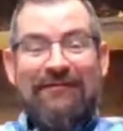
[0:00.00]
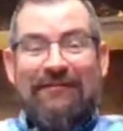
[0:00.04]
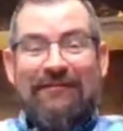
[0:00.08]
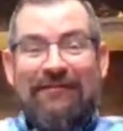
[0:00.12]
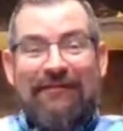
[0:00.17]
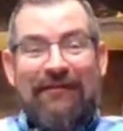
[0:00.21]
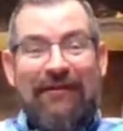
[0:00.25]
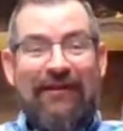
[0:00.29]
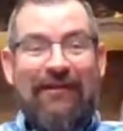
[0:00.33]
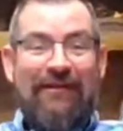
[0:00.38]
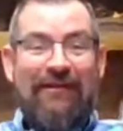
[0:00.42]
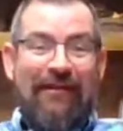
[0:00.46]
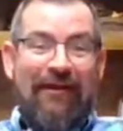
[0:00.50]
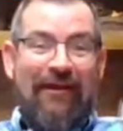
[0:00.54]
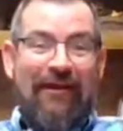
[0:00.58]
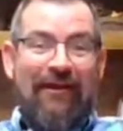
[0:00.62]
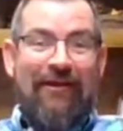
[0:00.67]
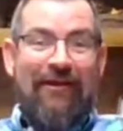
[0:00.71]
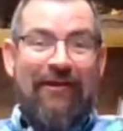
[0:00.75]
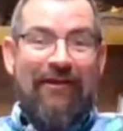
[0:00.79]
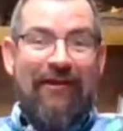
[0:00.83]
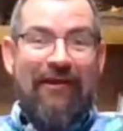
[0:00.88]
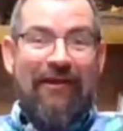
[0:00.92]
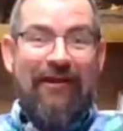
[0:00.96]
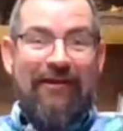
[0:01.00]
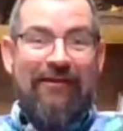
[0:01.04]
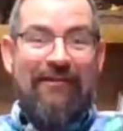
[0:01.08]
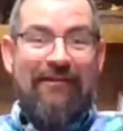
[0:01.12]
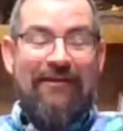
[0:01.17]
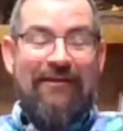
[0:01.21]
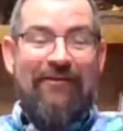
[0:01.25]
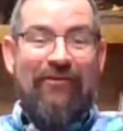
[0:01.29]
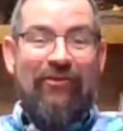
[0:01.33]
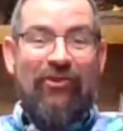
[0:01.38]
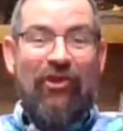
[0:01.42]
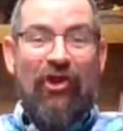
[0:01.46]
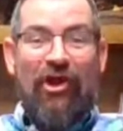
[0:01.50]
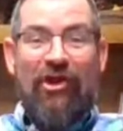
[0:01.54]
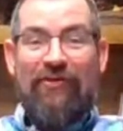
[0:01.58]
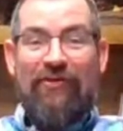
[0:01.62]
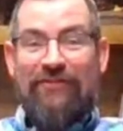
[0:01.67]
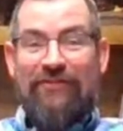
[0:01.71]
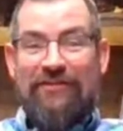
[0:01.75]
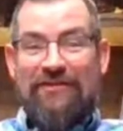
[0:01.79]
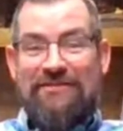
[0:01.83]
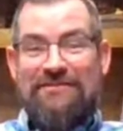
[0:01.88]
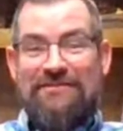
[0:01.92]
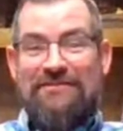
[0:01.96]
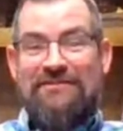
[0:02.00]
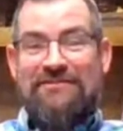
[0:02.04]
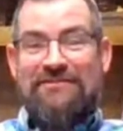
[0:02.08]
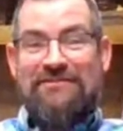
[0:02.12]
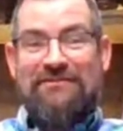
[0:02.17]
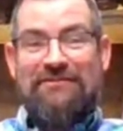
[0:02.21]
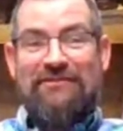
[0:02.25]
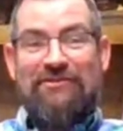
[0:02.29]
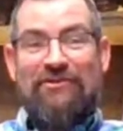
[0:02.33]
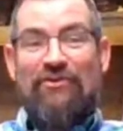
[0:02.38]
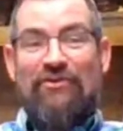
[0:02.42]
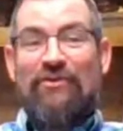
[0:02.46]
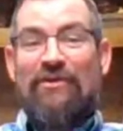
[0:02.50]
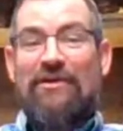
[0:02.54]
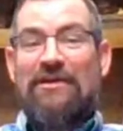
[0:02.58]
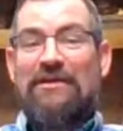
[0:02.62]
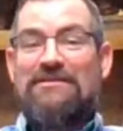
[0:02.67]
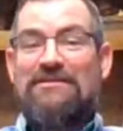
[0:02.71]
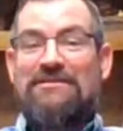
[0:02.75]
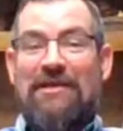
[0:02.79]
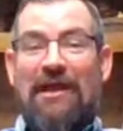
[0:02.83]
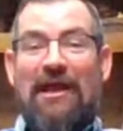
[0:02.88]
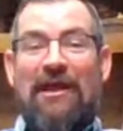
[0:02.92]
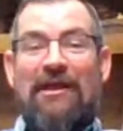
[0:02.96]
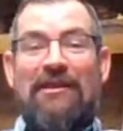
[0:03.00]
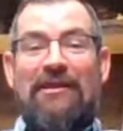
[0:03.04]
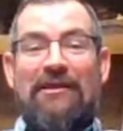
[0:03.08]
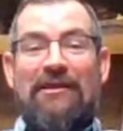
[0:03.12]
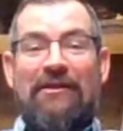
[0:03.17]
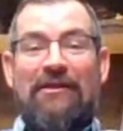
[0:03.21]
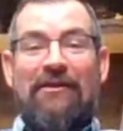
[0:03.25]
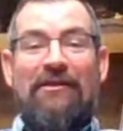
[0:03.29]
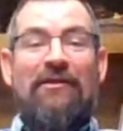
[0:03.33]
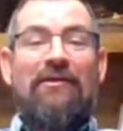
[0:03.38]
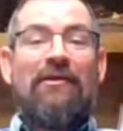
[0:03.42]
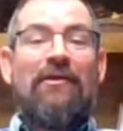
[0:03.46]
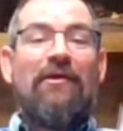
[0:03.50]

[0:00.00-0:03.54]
Like I think a lot of this is new and exciting.